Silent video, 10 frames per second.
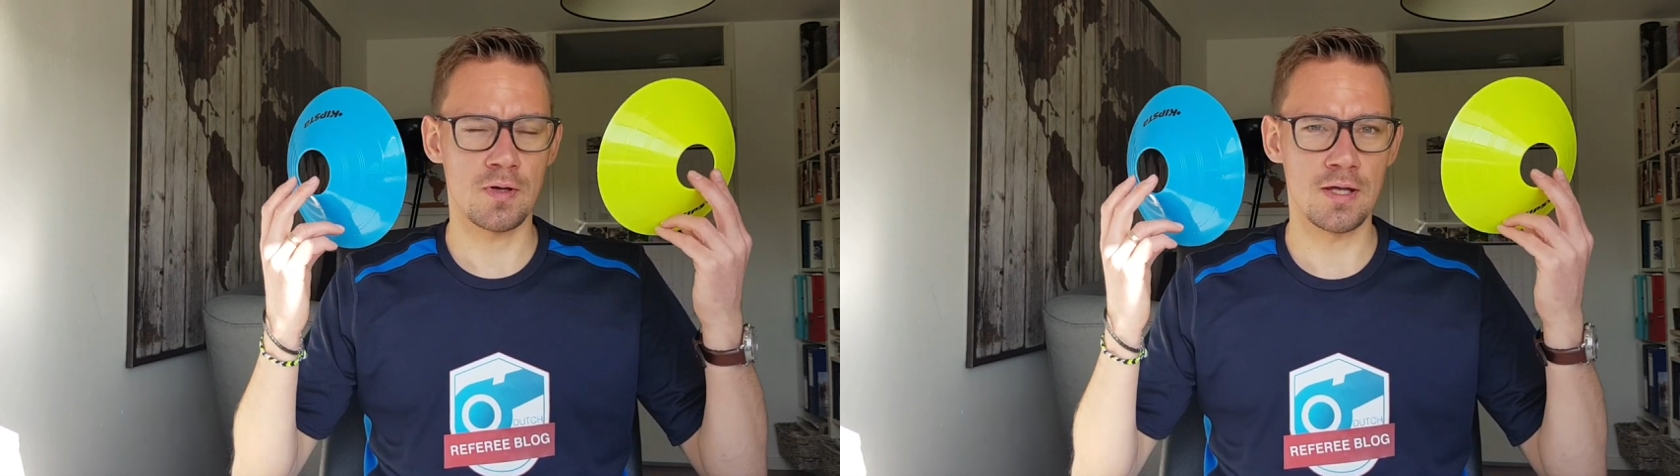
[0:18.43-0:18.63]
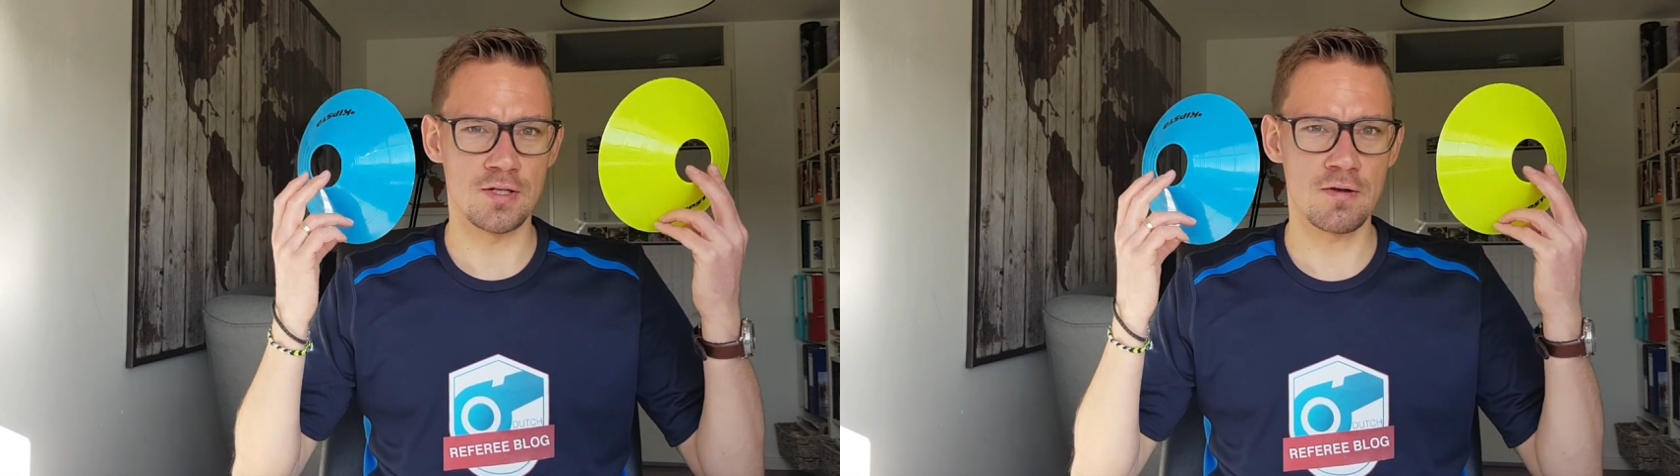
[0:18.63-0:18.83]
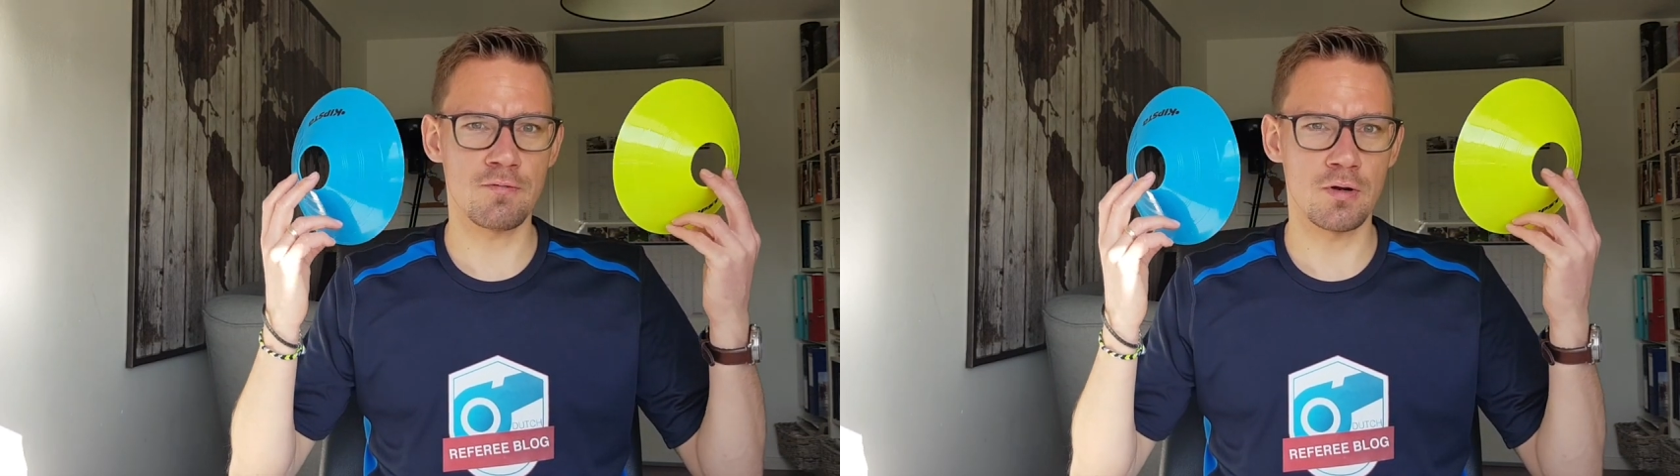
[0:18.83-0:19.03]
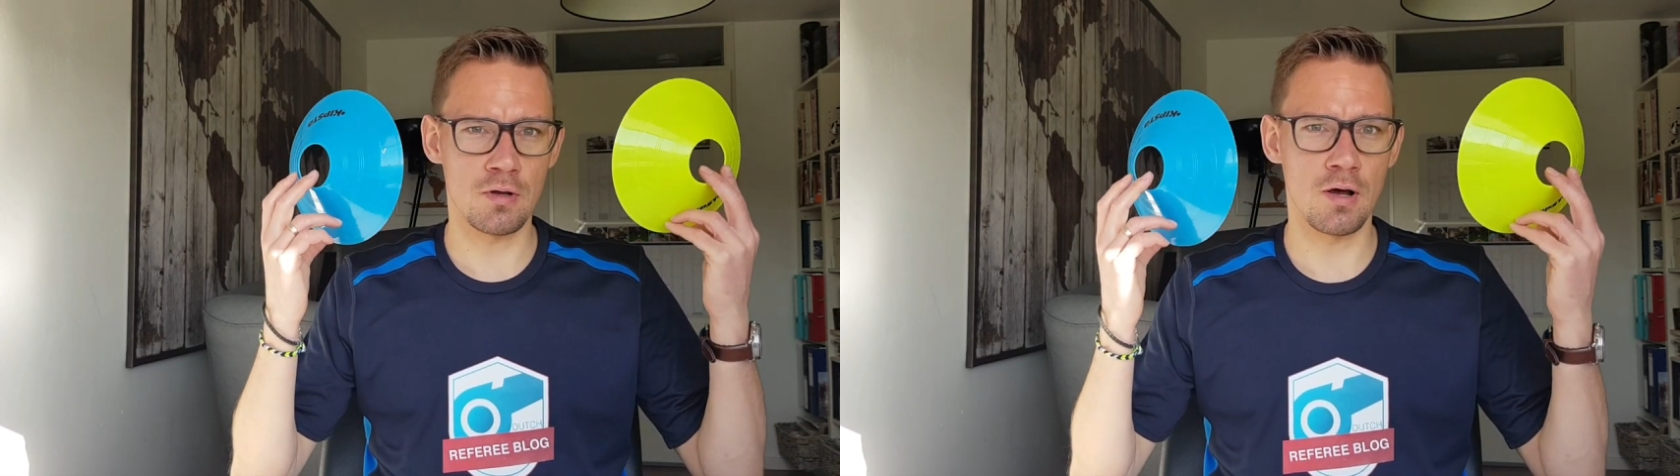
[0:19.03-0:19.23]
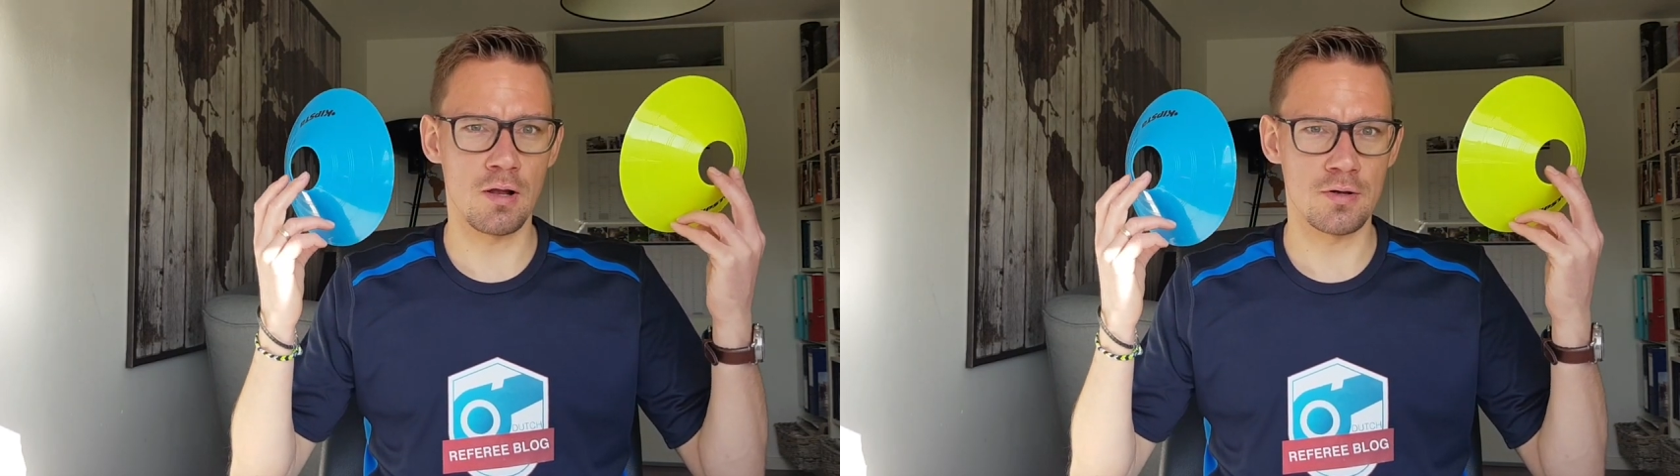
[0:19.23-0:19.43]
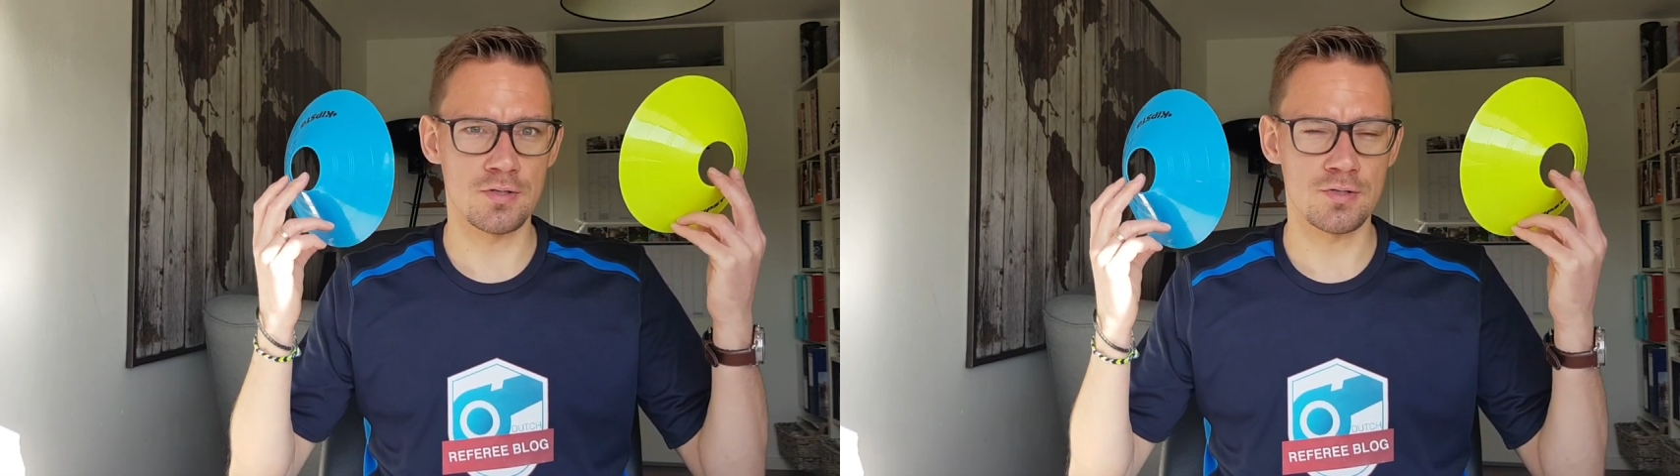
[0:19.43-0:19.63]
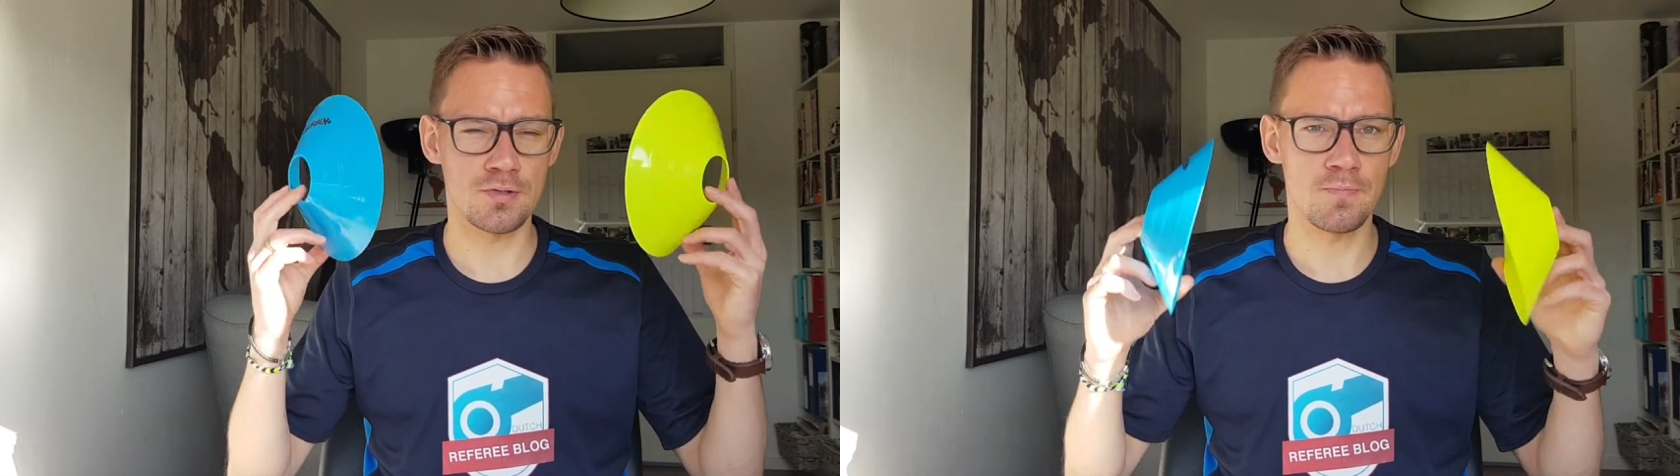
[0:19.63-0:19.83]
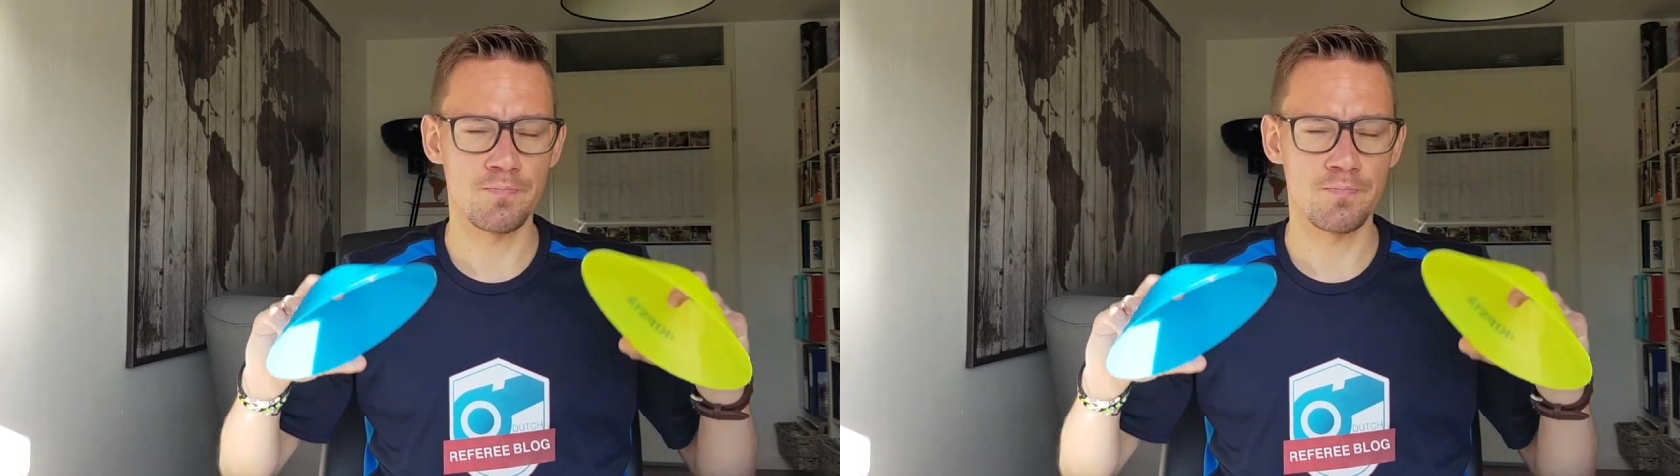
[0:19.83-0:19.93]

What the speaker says: in different colors.